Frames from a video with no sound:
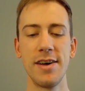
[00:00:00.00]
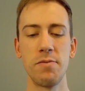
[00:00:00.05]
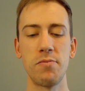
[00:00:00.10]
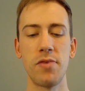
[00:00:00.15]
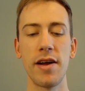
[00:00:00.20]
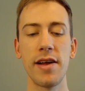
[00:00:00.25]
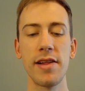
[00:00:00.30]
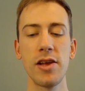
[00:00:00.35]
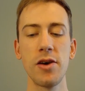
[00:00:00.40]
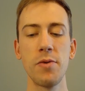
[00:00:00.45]

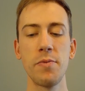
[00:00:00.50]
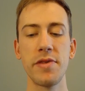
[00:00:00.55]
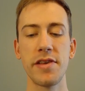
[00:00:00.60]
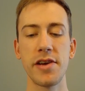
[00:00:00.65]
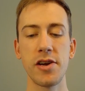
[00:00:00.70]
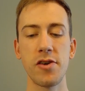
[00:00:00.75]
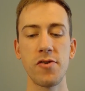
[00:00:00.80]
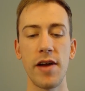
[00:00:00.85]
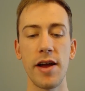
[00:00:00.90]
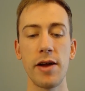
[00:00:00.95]
Breloom is
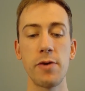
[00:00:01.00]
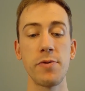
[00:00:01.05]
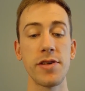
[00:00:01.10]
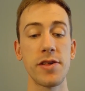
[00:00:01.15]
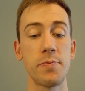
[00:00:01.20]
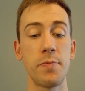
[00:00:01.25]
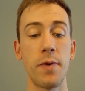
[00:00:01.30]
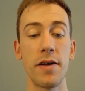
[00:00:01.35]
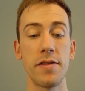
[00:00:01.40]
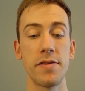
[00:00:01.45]
a great
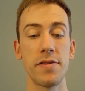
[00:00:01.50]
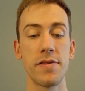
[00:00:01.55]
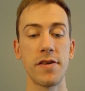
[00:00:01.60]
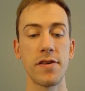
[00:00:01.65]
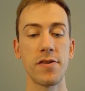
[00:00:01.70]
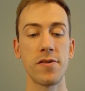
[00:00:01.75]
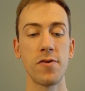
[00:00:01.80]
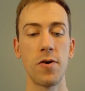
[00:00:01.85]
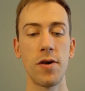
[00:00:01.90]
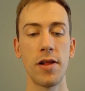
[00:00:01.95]
response to
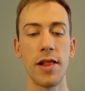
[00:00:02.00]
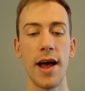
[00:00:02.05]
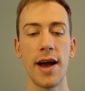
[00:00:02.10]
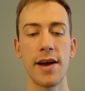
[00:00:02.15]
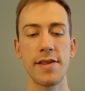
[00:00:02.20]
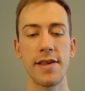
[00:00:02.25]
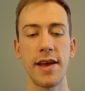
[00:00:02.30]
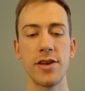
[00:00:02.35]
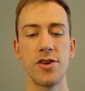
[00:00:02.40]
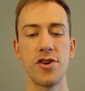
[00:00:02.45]

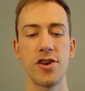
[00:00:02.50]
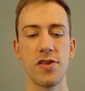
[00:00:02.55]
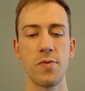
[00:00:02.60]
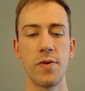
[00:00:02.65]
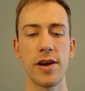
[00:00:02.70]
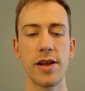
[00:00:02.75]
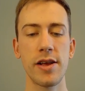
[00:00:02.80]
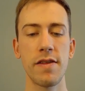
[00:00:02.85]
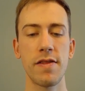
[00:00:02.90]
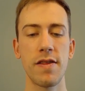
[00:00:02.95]
Snorlax. I just
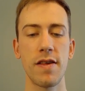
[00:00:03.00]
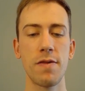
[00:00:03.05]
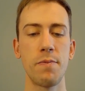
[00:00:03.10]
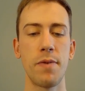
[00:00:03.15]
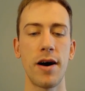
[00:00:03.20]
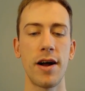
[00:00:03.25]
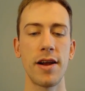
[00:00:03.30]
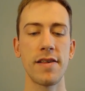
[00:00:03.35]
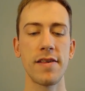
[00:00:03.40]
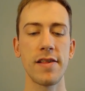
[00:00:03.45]
want to get this
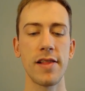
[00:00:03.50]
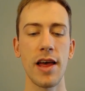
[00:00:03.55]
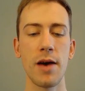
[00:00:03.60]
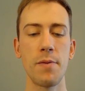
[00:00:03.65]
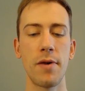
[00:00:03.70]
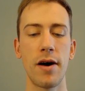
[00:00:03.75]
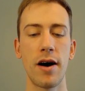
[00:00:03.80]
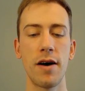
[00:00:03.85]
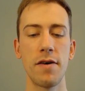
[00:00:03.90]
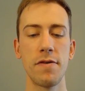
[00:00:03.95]
Body
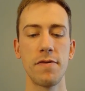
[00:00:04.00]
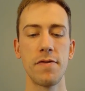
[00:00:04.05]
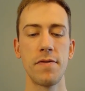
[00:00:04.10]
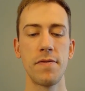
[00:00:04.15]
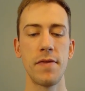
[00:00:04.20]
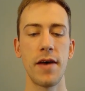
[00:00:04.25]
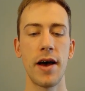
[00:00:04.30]
Slam off.